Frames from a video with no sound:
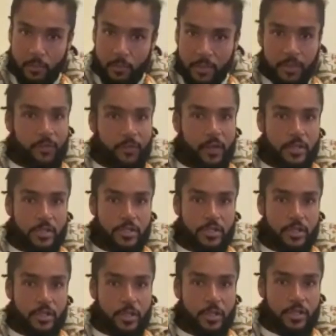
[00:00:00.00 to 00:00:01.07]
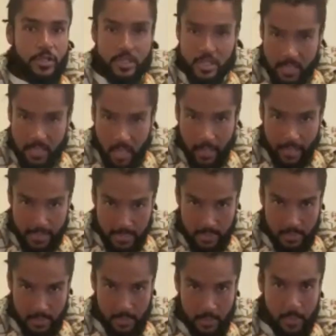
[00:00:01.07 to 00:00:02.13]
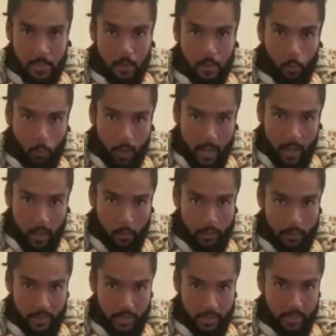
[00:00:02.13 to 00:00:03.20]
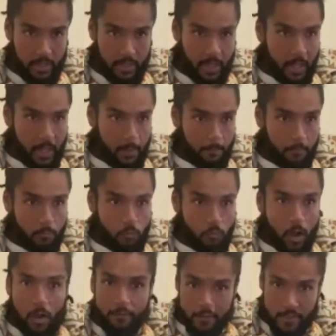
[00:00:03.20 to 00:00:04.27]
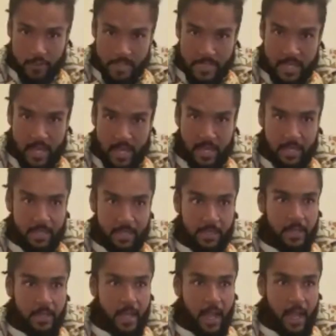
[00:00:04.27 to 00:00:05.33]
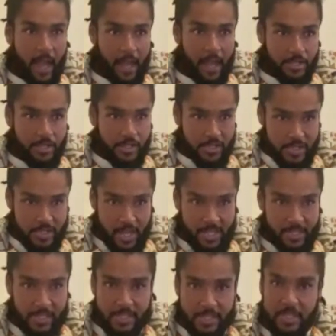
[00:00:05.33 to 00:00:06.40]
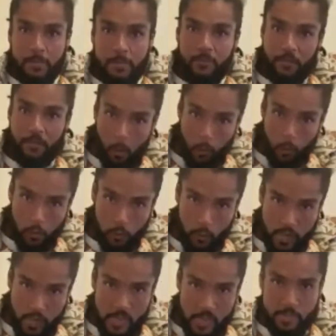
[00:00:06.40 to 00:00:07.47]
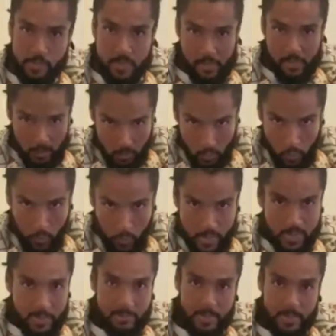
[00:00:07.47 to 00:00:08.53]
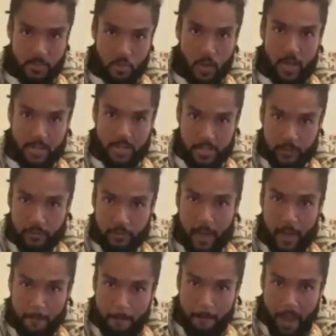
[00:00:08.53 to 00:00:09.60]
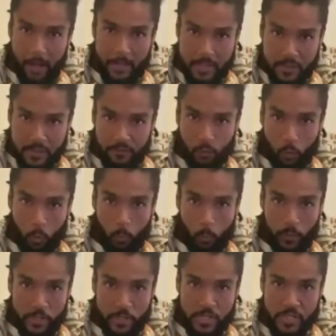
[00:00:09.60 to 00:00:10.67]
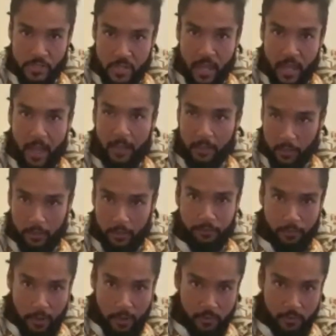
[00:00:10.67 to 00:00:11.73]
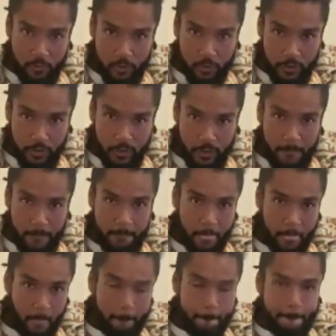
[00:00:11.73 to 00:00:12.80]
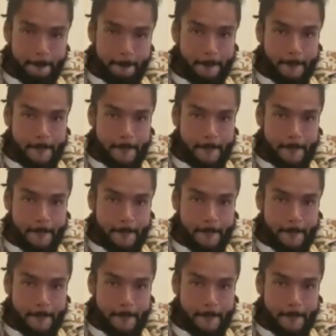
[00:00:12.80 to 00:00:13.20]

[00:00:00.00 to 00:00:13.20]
intervention society, where we rather than say actually taking some of the older wisdoms and the newer wisdoms and trying to create a balanced form which is good for everyone, you